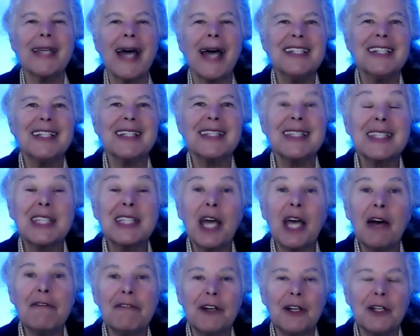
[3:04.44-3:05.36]
I
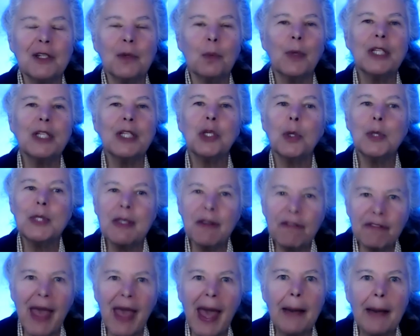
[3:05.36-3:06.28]
discovered what
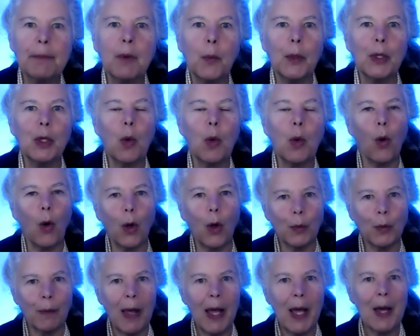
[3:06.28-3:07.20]
Joseph Campbell would
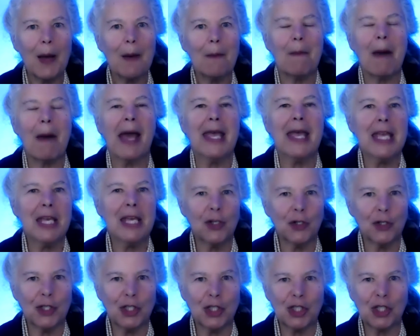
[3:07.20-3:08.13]
call my
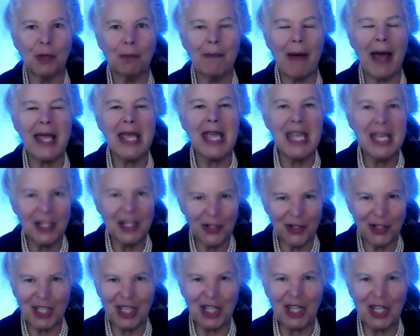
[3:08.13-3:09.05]

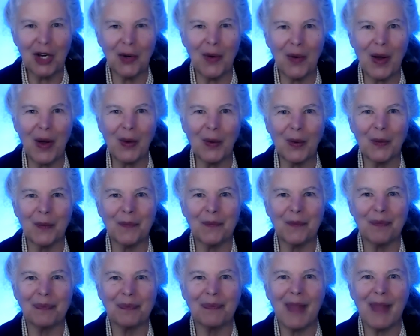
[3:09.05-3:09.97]
inner hero.
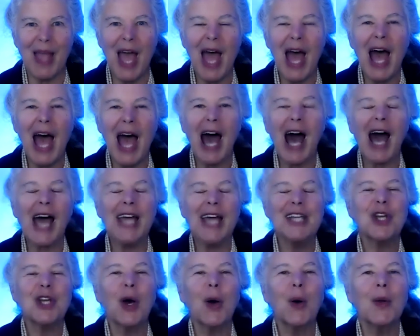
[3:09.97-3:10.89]
I
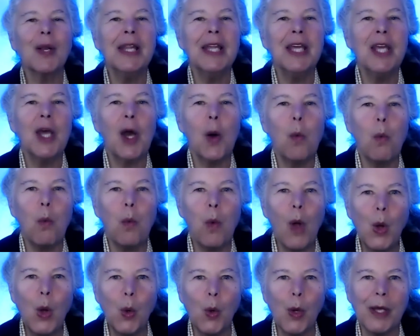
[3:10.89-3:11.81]
totally
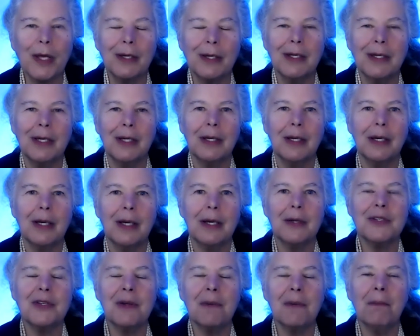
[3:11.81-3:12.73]
awoke
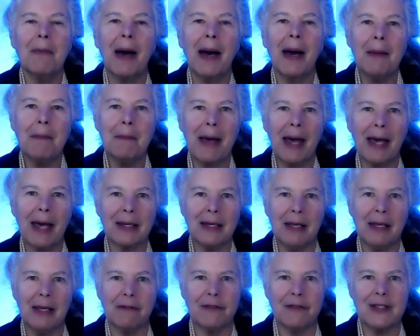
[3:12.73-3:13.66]
to my
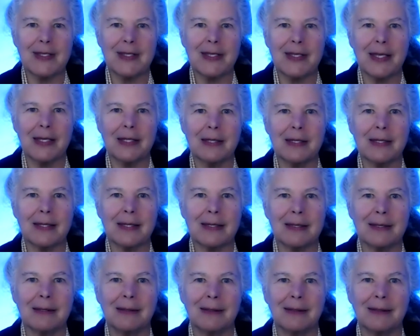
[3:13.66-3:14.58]

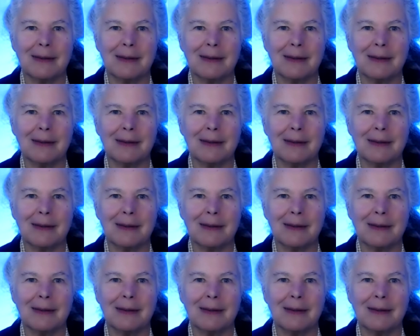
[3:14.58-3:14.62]
magnificence.